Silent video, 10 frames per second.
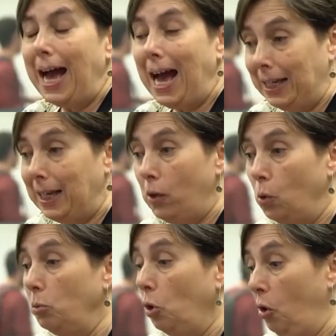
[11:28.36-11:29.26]
There
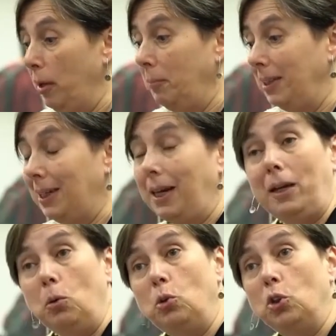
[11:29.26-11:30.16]
are students
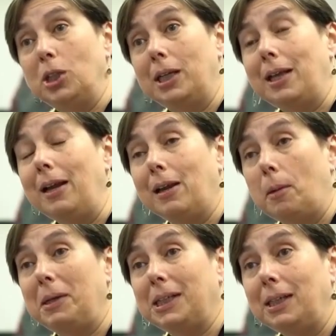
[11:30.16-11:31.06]
who, while
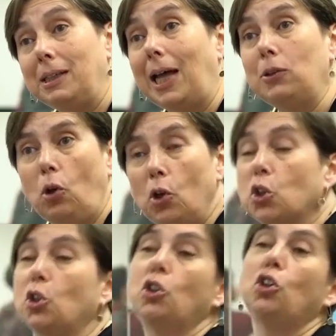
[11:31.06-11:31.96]
others are already
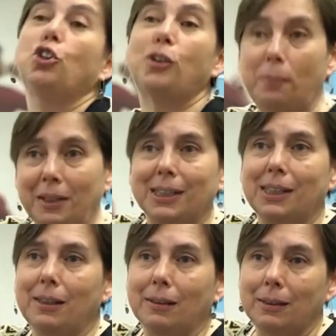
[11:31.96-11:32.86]
representing it on
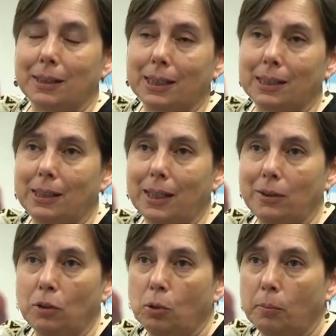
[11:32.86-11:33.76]
paper,
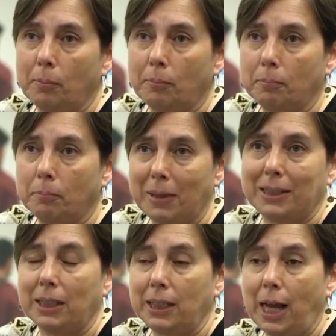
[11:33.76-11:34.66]
still need
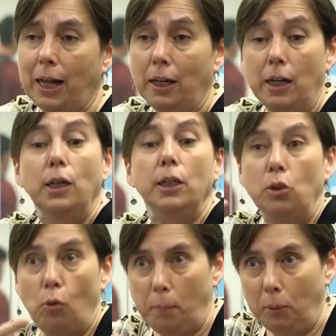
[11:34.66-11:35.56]
materials.
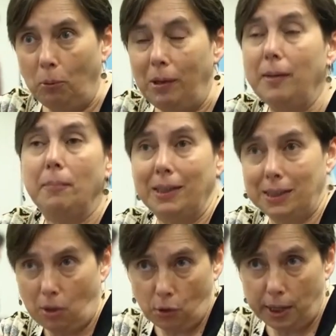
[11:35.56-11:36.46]
And that's no
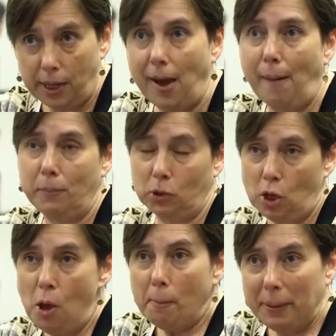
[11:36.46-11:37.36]
problem. We
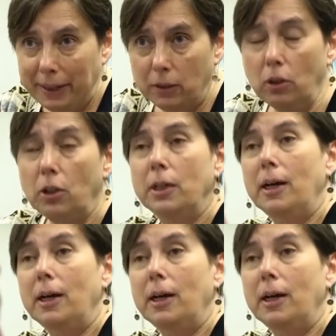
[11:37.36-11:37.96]
let them do that.